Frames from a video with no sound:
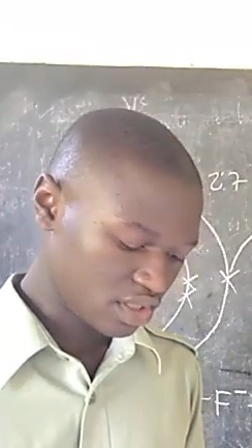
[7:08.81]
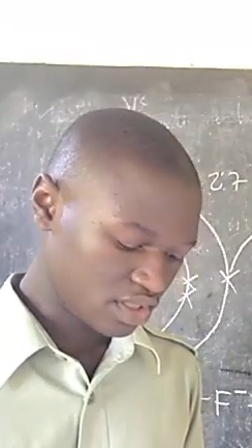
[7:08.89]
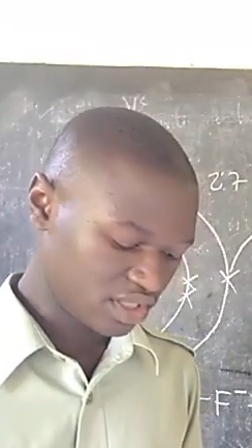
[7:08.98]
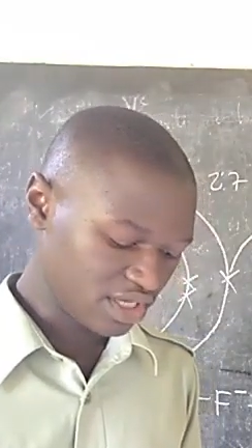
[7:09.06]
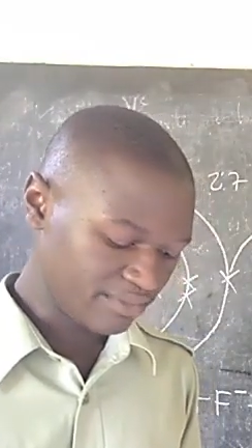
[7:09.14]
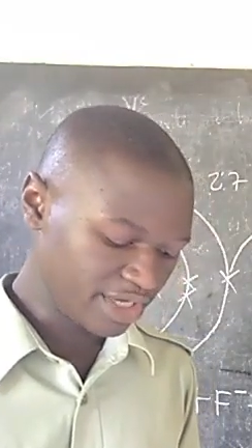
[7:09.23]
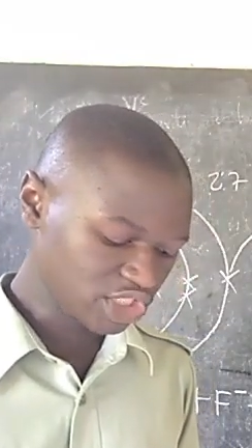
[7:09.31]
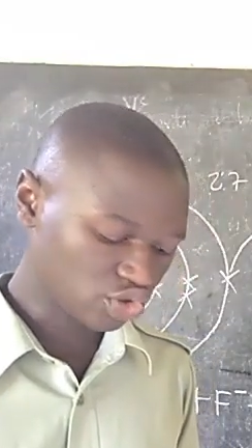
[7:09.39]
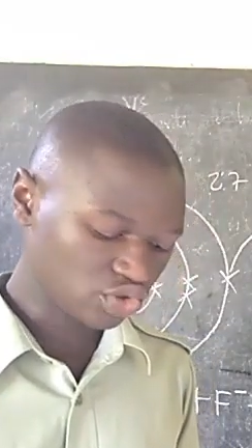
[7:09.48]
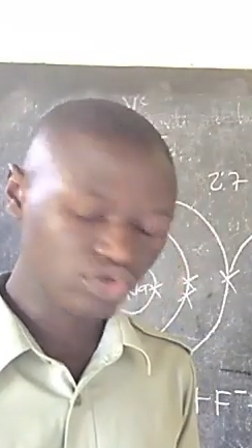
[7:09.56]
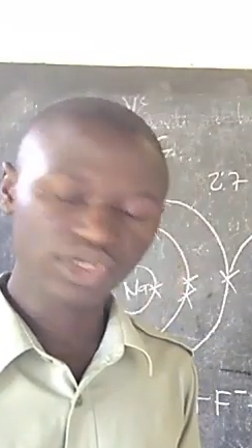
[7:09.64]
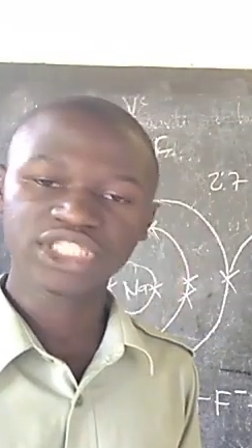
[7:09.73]
The metal
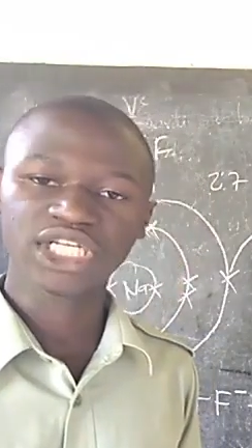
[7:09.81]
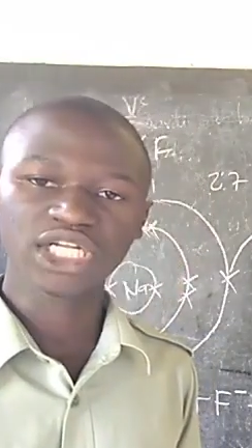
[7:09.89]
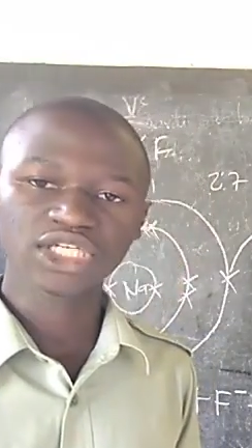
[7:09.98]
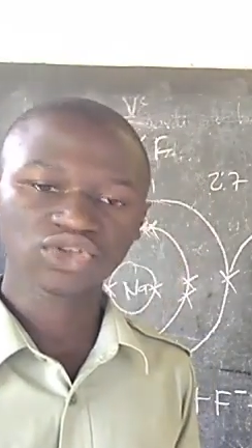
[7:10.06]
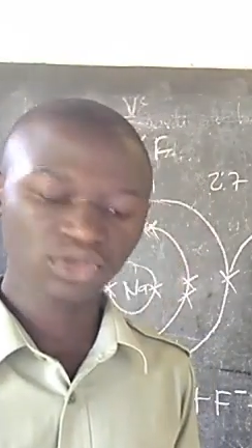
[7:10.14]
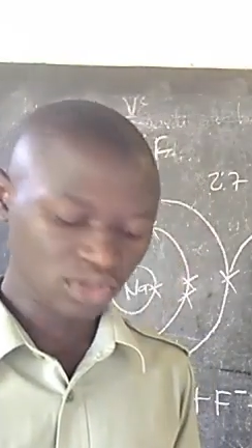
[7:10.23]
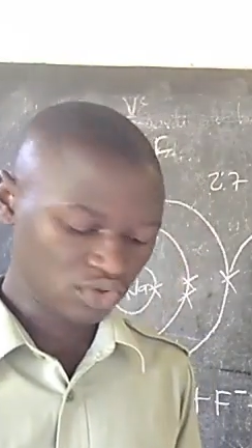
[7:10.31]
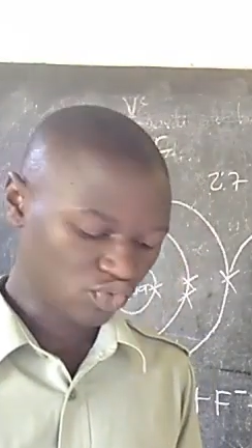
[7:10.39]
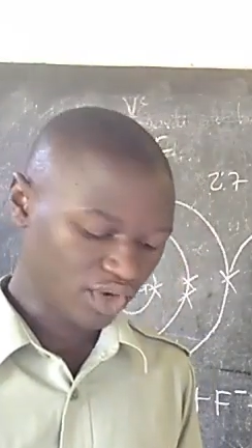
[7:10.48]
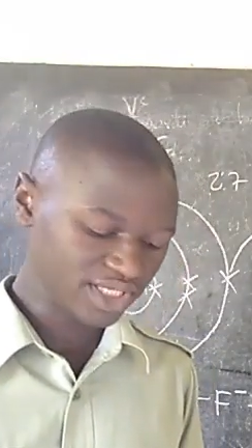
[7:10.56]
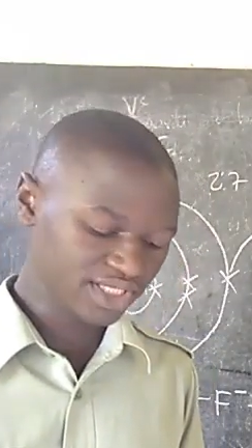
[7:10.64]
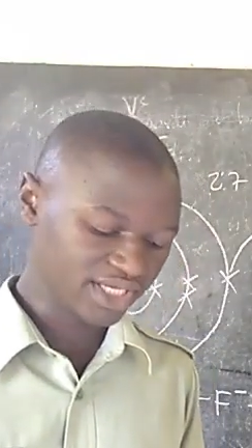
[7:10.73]
donates electron,
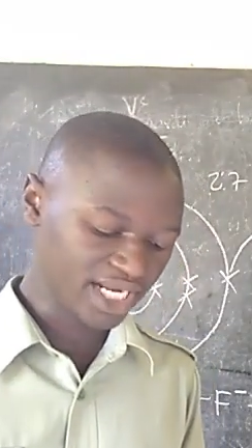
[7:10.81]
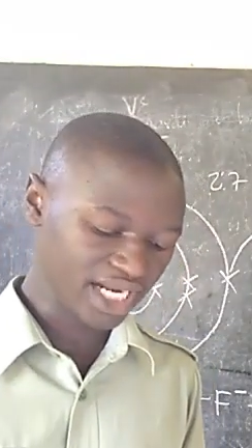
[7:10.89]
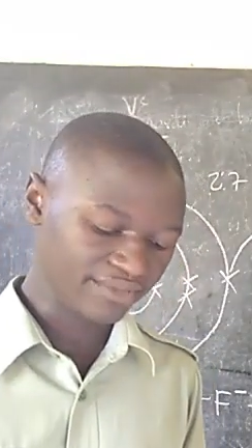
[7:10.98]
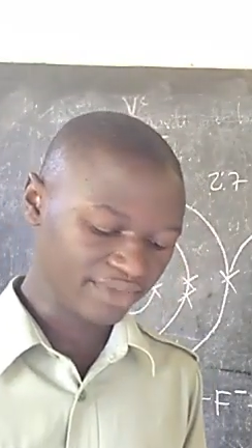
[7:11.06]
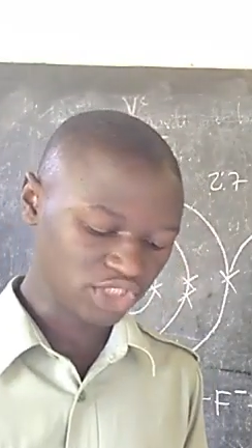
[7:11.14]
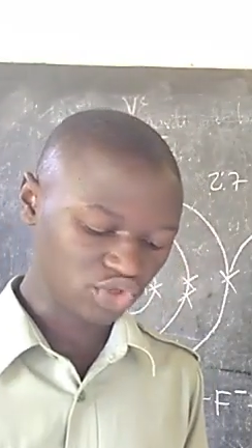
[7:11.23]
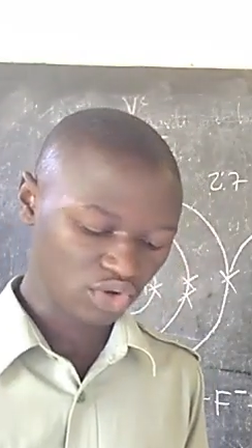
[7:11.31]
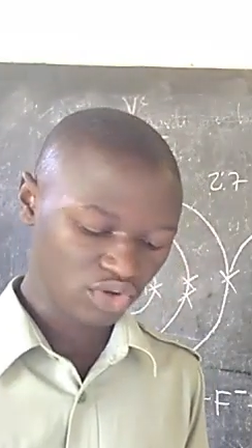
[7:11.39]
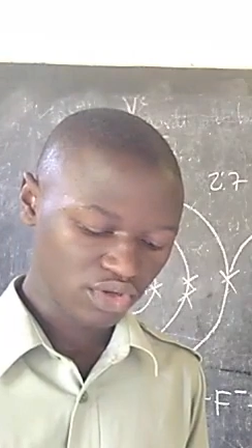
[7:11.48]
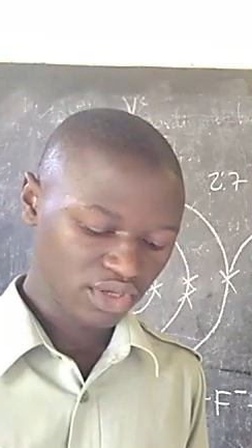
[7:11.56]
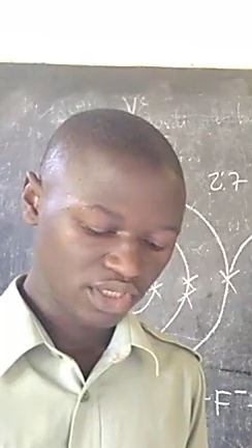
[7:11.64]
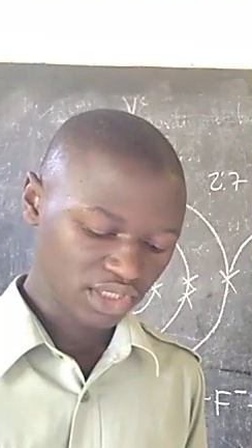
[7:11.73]
while the nonmetal
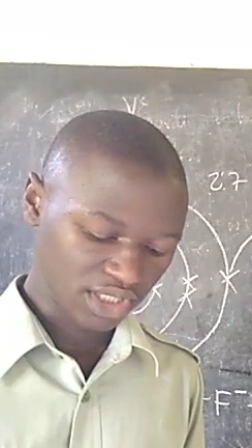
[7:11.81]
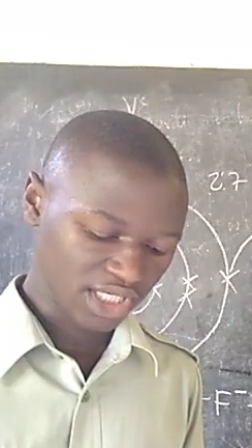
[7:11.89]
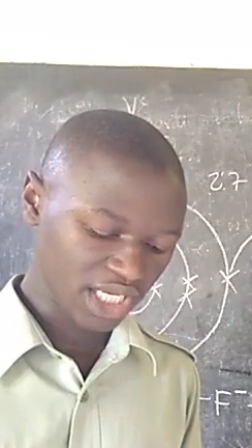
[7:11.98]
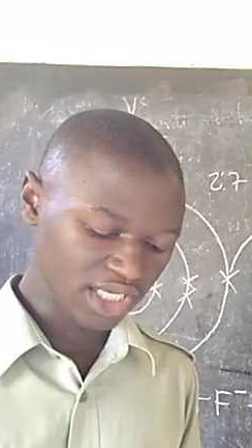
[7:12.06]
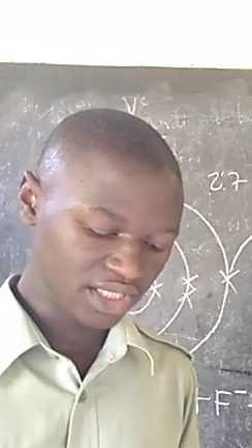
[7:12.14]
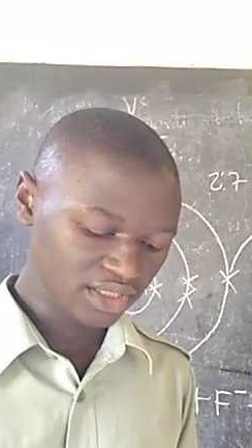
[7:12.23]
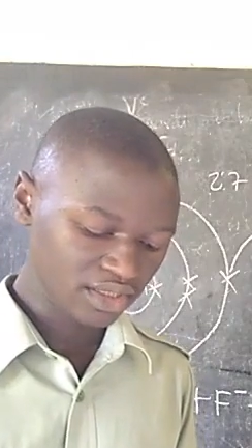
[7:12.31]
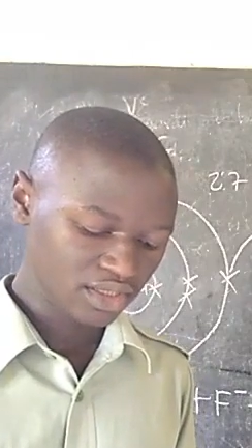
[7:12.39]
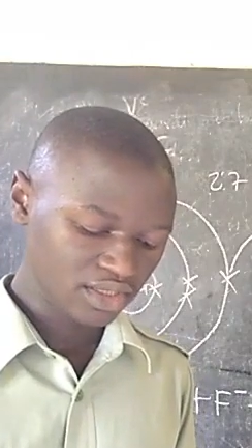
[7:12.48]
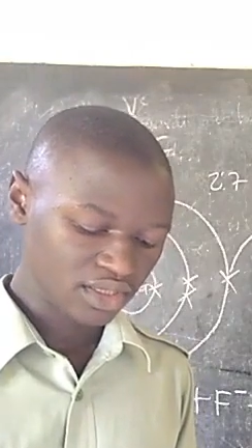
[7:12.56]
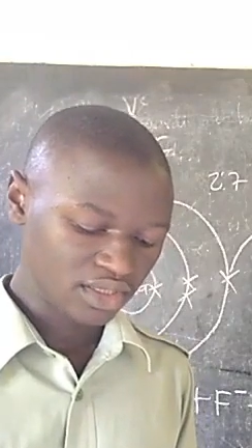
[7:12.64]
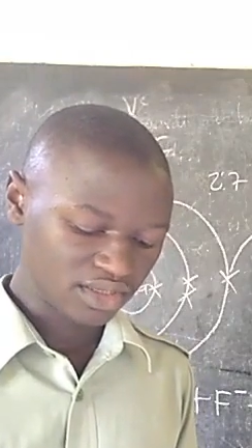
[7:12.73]
gain
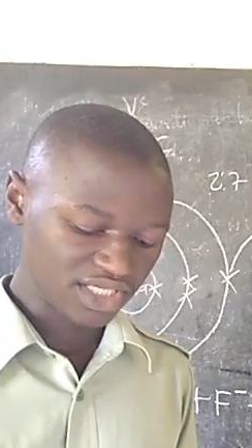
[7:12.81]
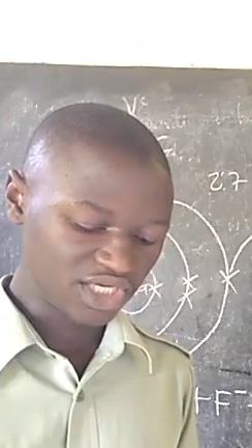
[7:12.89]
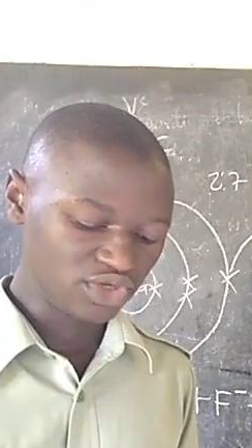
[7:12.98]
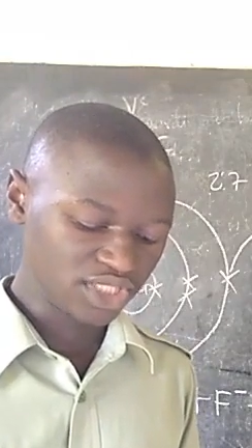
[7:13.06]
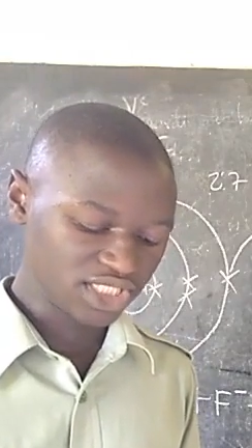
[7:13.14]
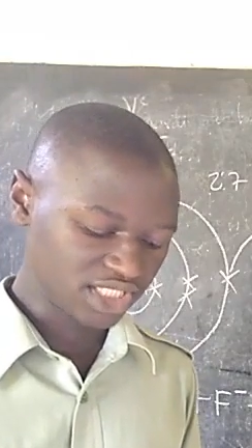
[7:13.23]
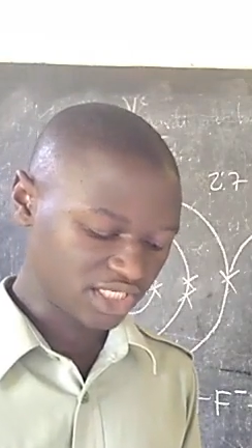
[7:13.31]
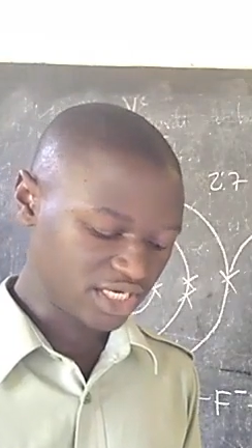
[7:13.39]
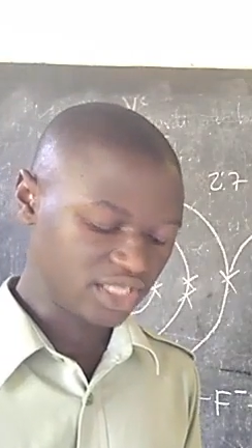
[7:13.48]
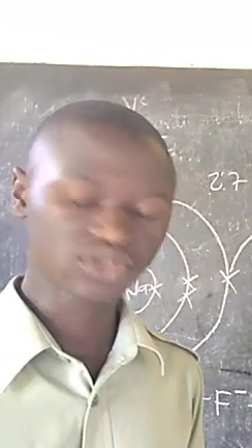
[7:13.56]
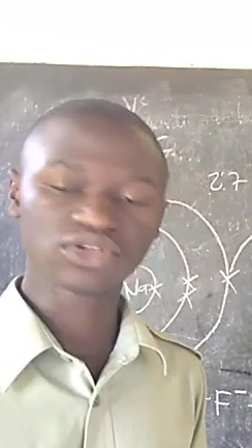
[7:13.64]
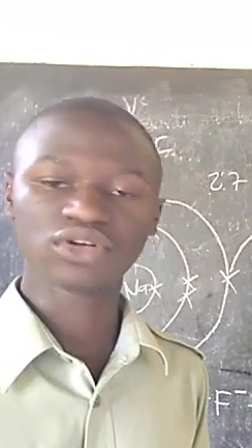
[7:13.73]
the donated
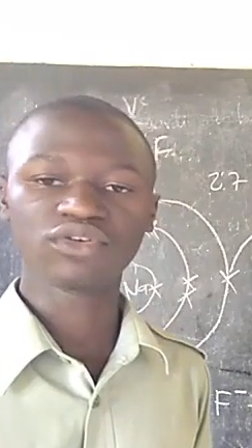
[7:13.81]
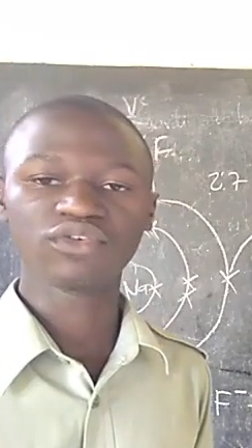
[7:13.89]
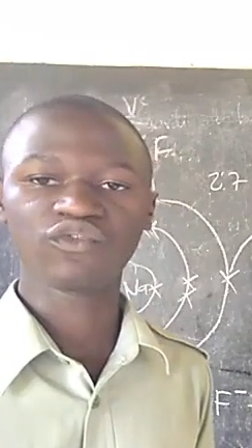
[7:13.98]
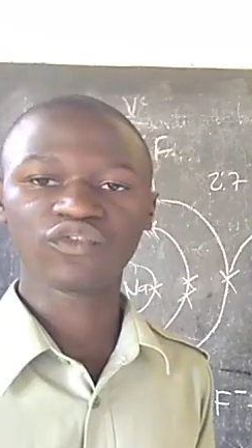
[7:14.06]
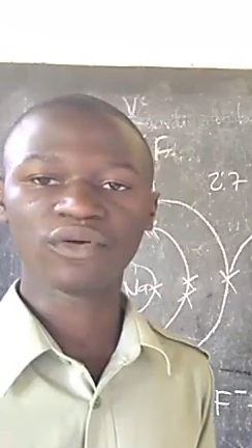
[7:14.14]
electron